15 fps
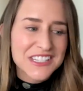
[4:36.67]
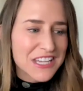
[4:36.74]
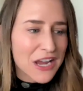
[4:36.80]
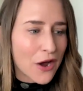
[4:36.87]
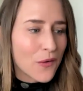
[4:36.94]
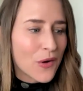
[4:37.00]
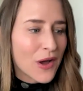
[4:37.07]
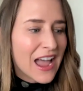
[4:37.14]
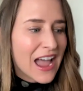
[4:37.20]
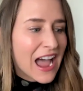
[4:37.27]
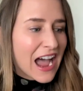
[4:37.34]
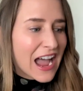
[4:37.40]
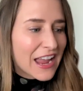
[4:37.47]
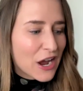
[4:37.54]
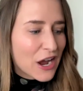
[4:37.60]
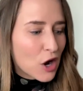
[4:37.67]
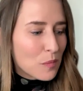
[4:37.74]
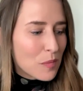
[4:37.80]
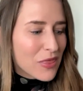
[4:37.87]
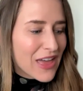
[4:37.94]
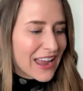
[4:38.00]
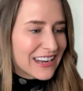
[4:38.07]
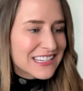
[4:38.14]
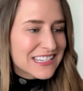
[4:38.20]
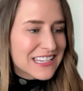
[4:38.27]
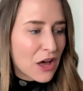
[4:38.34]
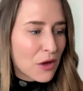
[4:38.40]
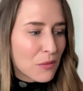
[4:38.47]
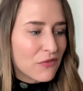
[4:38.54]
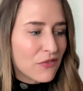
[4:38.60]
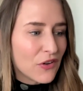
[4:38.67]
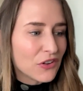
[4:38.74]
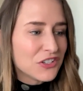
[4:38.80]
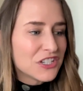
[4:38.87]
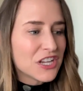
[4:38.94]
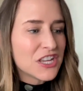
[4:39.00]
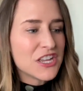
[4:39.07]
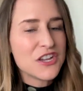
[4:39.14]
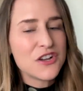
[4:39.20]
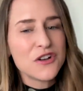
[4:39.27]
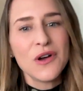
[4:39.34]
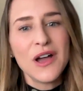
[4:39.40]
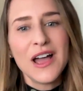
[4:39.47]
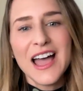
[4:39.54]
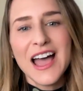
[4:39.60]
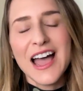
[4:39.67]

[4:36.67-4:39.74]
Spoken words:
So I hope that is helpful to you.